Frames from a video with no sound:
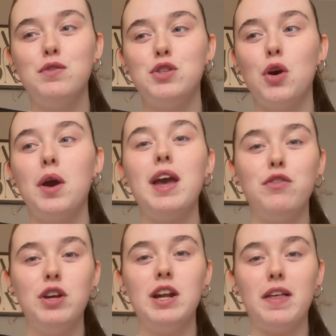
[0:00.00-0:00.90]
So if
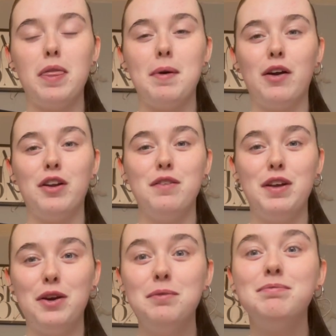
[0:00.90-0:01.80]
you can hear that in the background of the
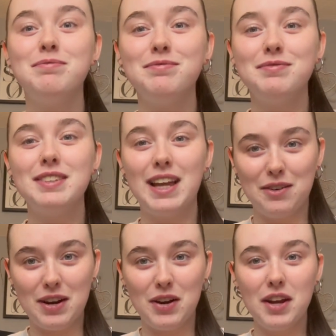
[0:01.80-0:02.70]
video, like
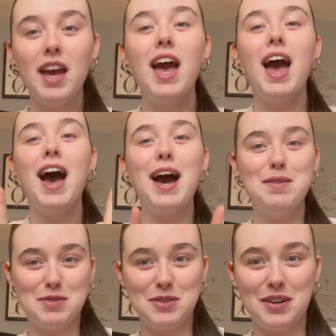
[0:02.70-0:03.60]
right now, I'm
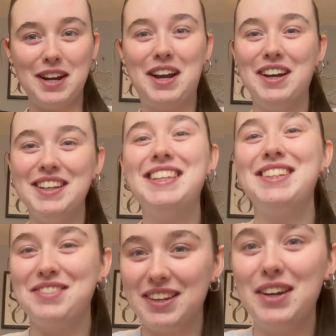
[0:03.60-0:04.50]
so sorry because
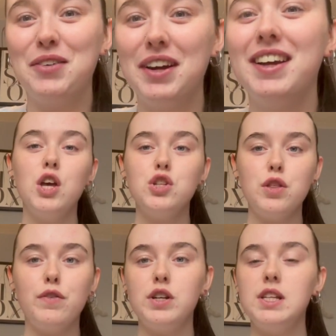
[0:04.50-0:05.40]
it's really annoying. So
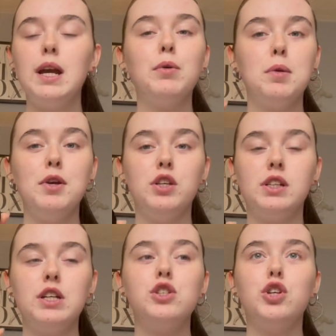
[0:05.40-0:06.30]
the first thing I'm going to be
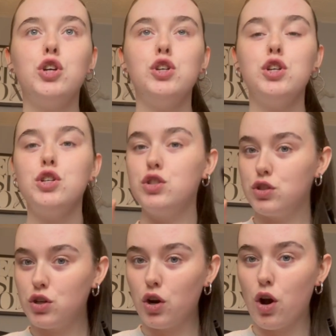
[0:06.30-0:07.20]
using to
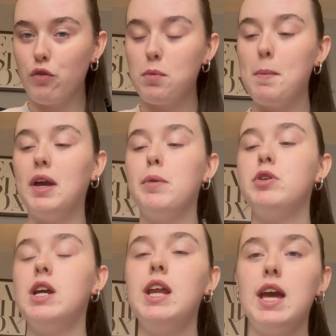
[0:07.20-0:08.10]
start off with my makeup
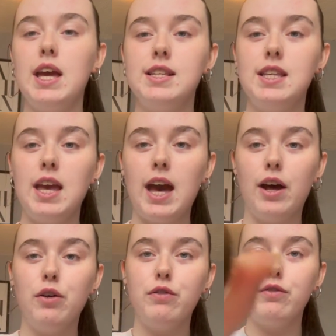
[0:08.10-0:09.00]
routine is the e.l.f.